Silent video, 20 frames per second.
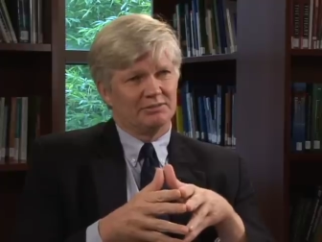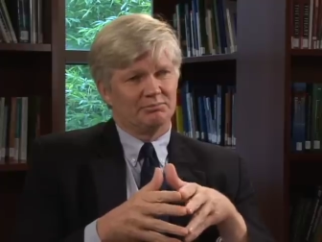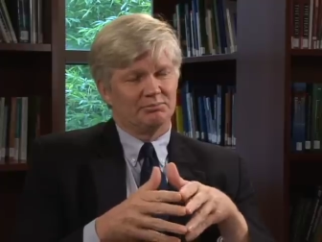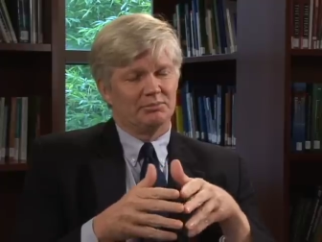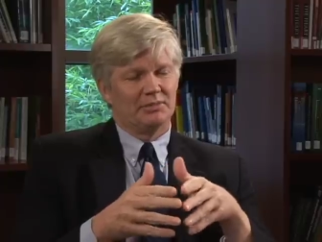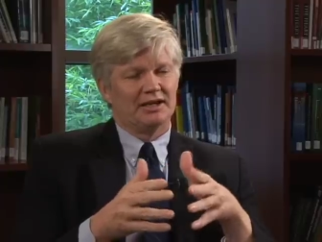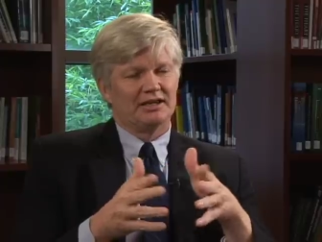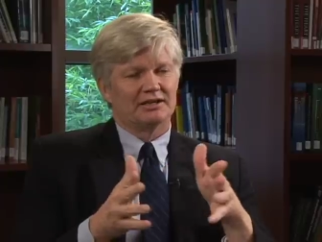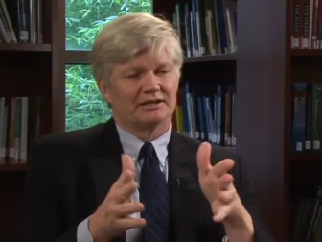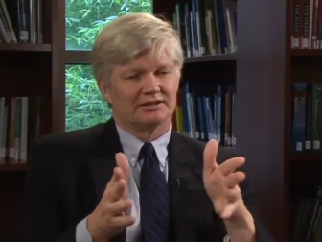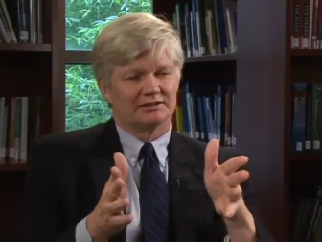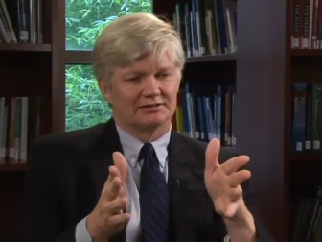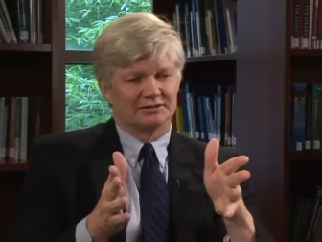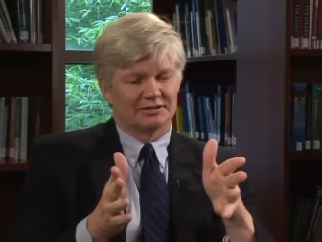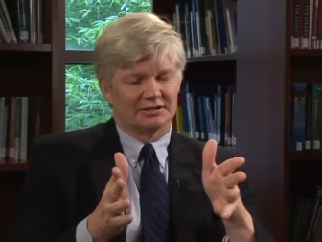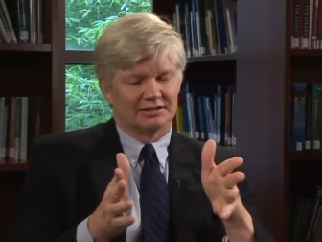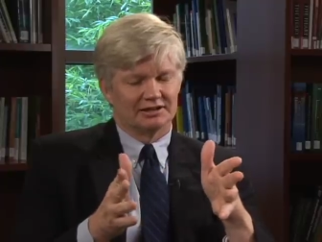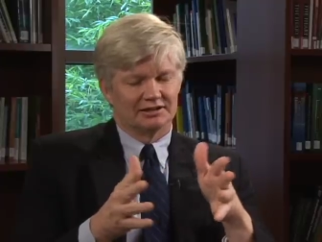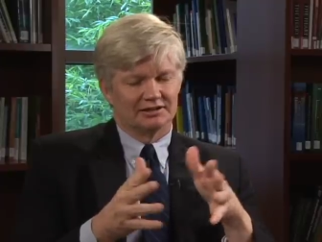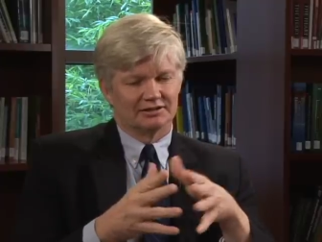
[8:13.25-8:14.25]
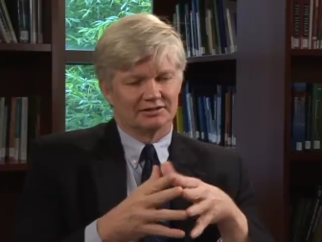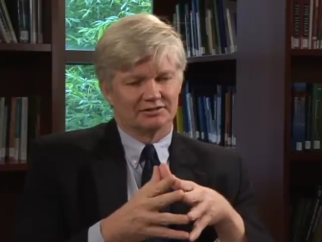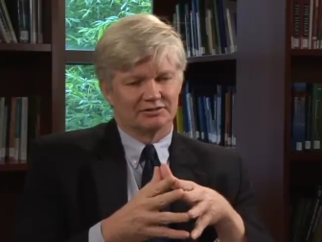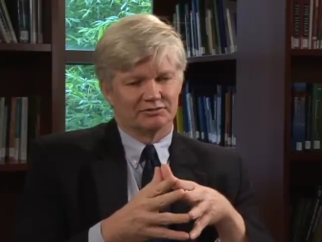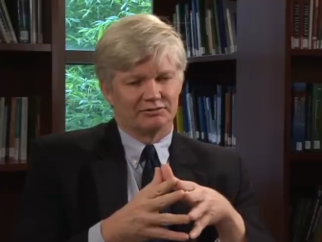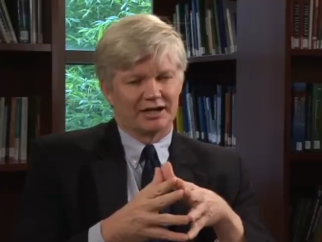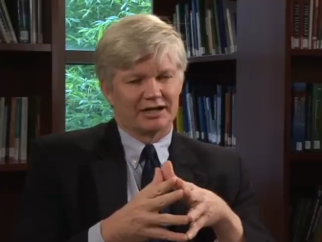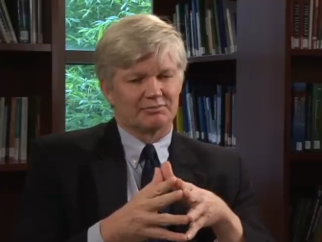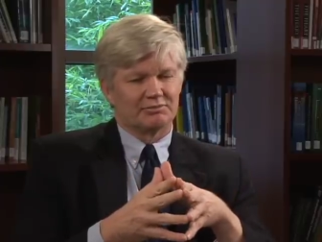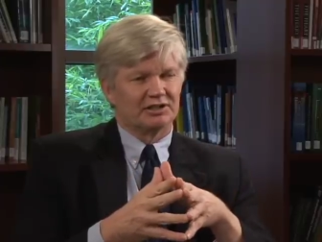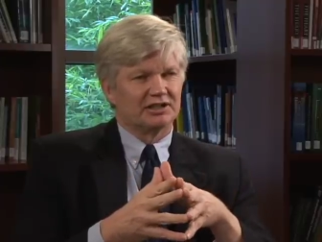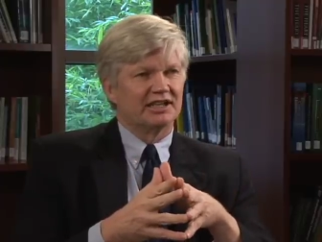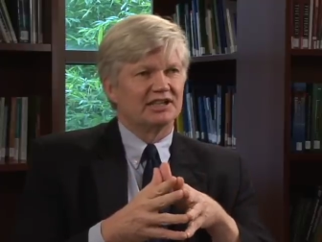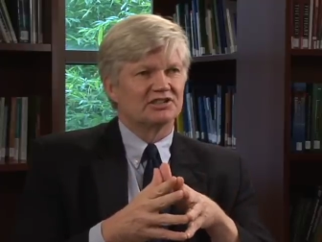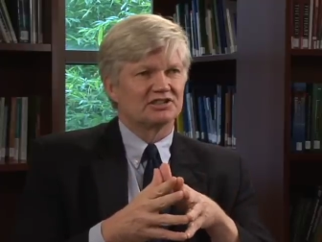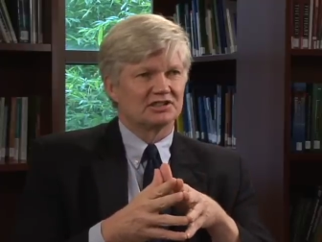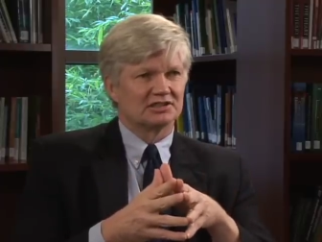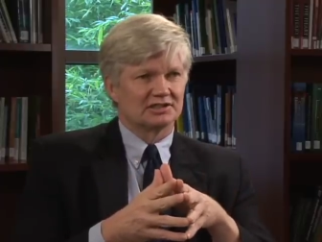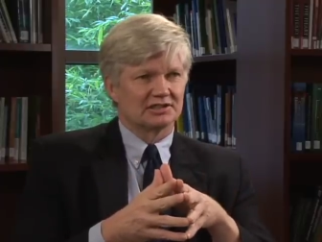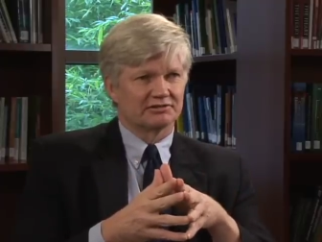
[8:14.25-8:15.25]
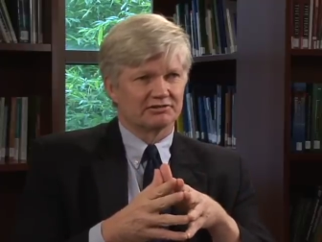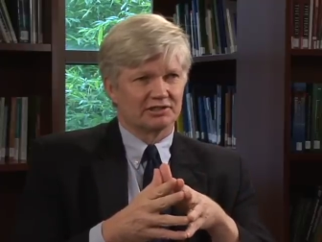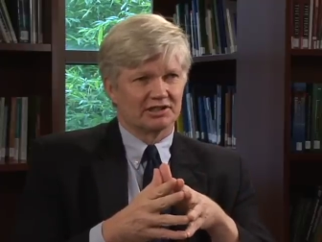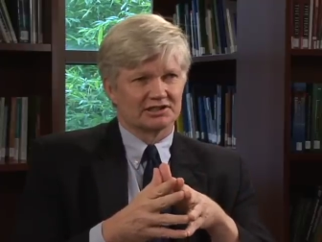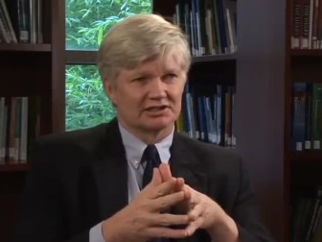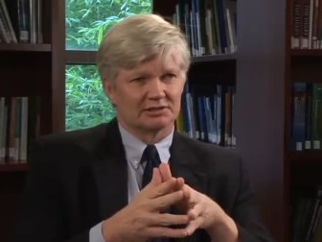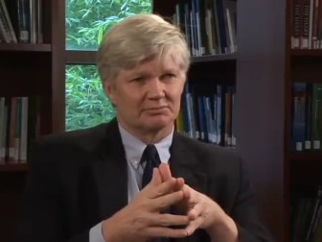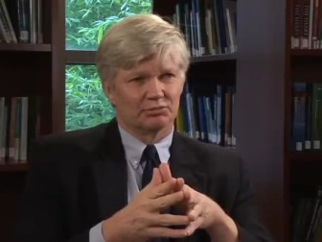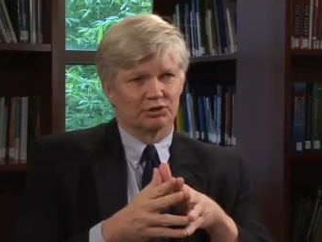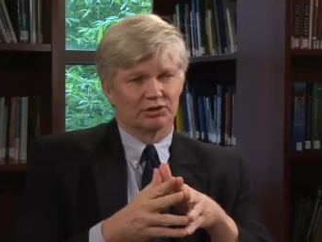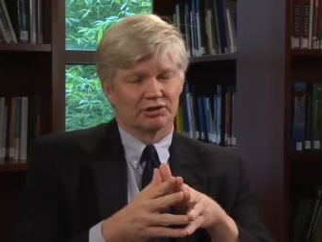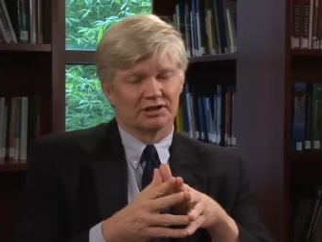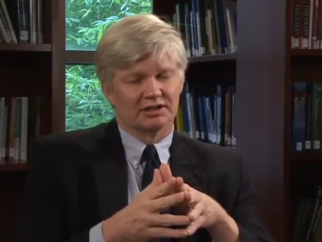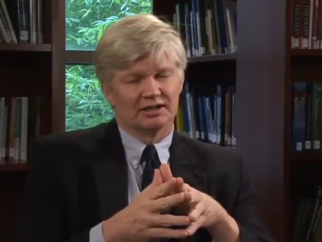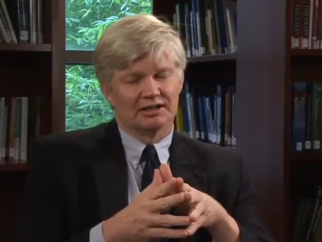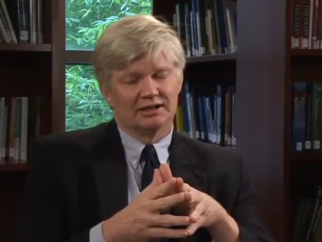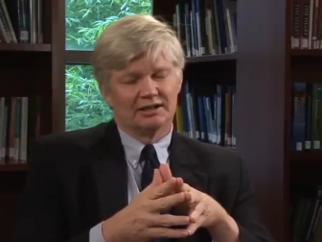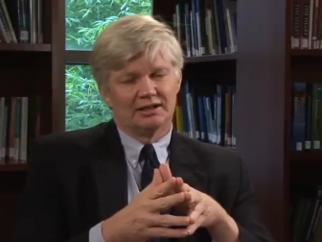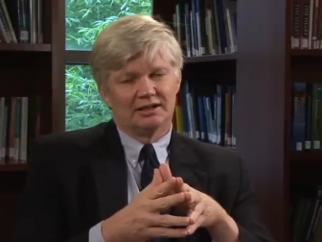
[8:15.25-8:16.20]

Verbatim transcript: make uh, recommendations across the board.